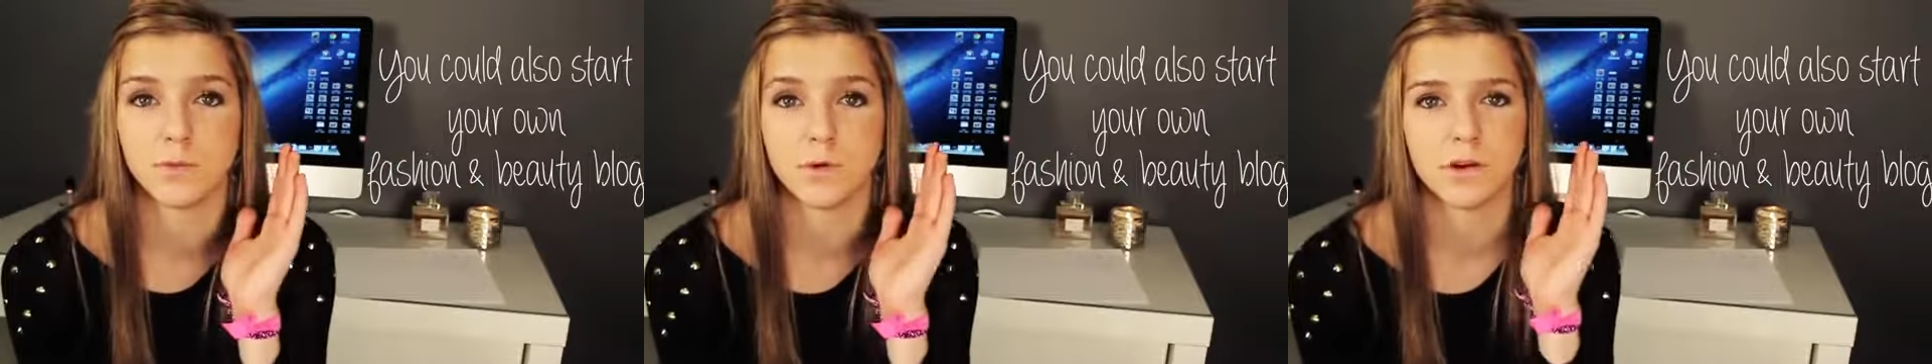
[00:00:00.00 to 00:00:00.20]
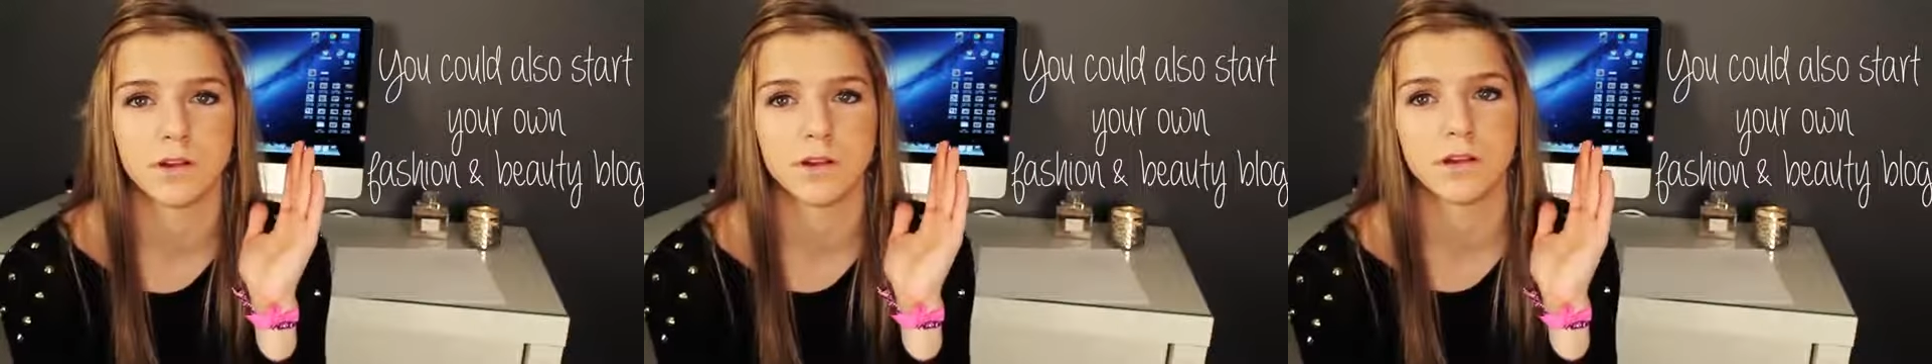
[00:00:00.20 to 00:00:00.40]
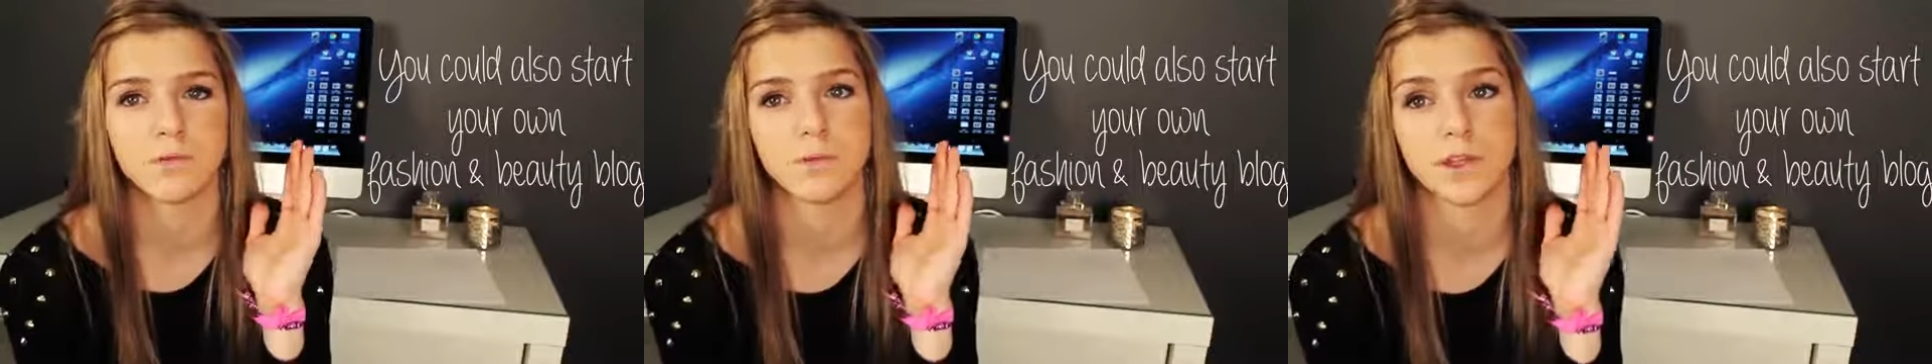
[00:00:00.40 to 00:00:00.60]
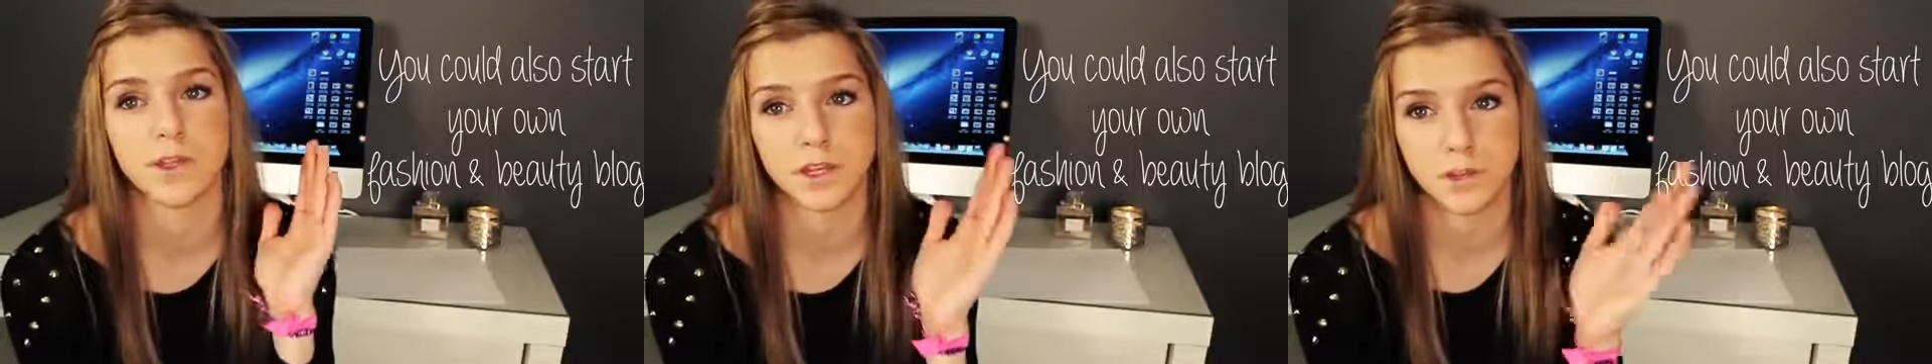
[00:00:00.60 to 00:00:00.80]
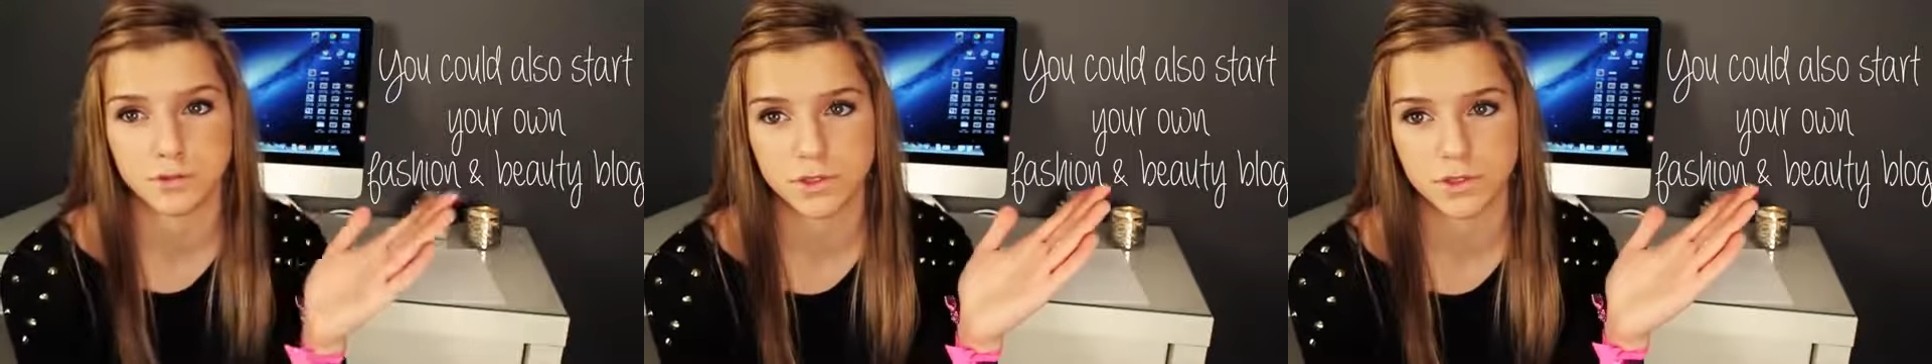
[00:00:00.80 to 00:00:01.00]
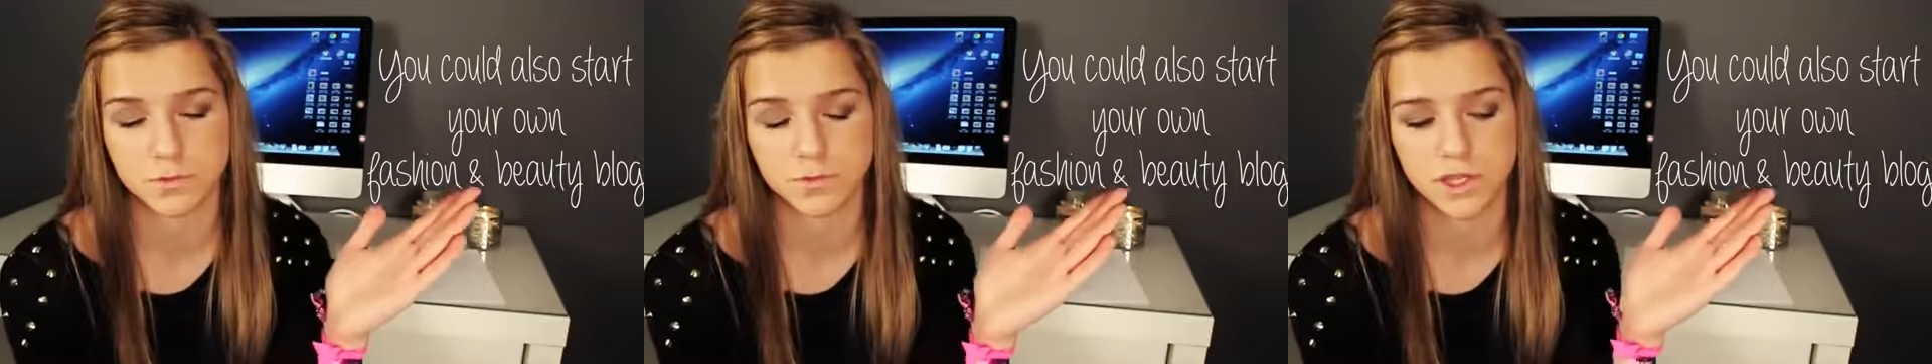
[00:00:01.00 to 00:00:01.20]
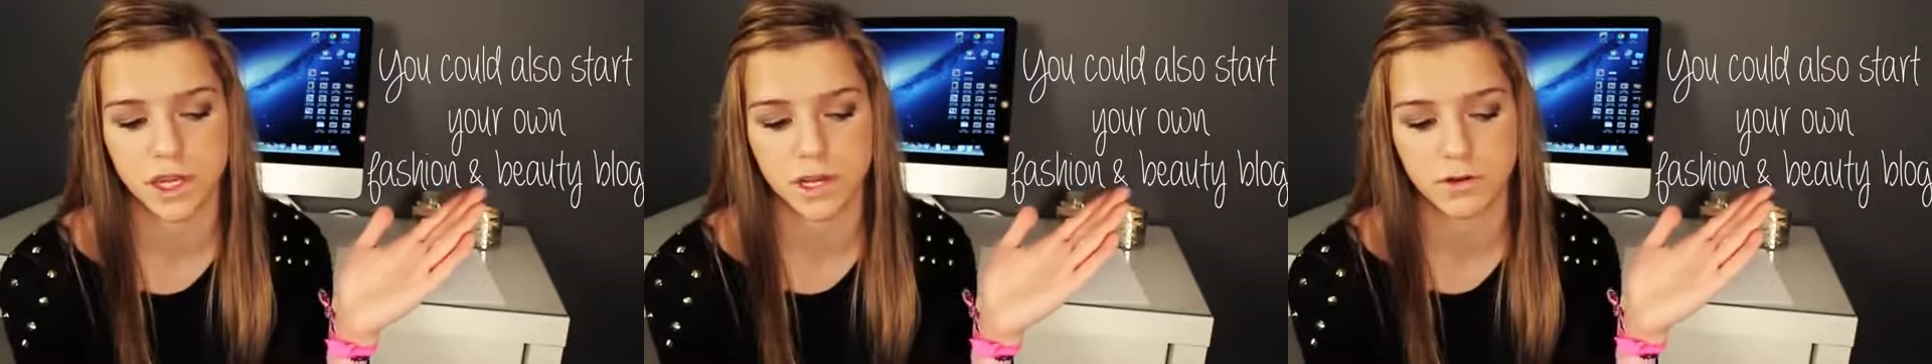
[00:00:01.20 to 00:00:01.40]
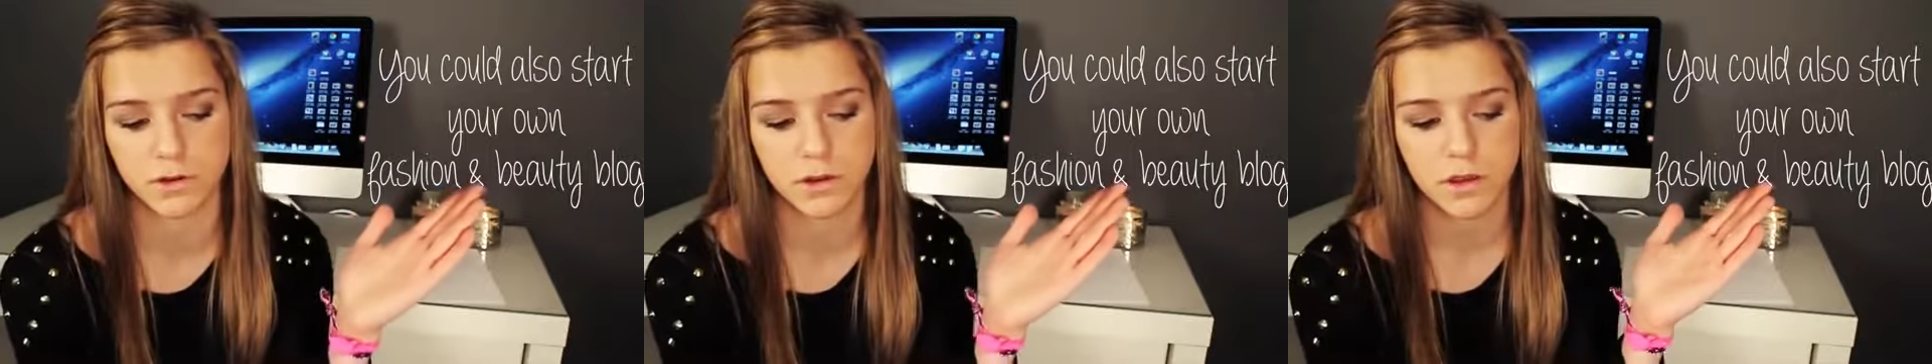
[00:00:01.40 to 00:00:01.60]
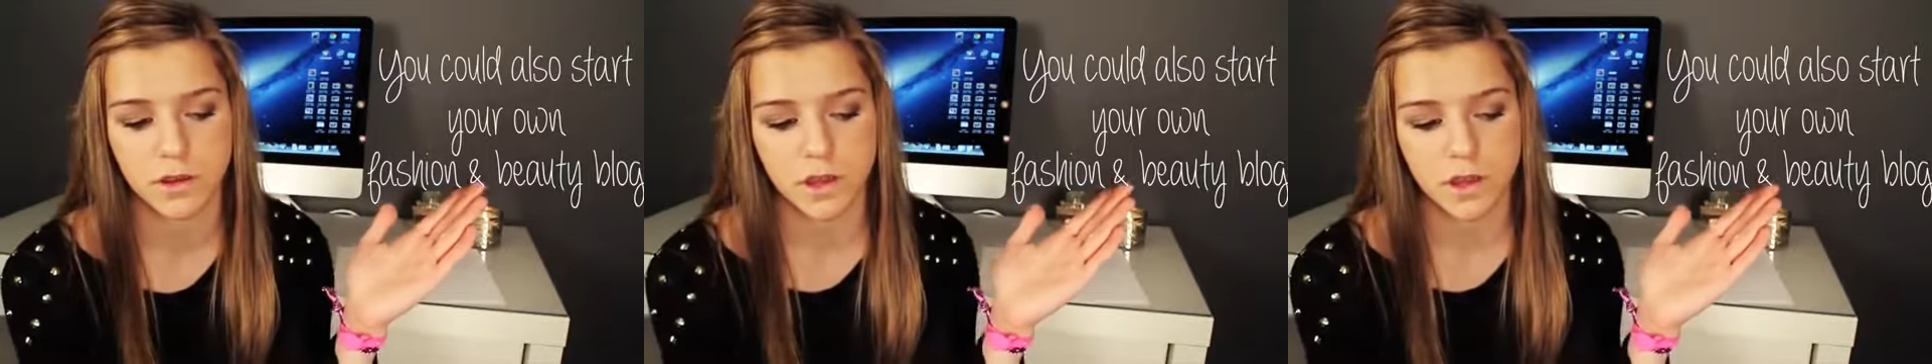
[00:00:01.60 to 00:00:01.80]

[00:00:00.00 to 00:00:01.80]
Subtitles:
would with a YouTube channel.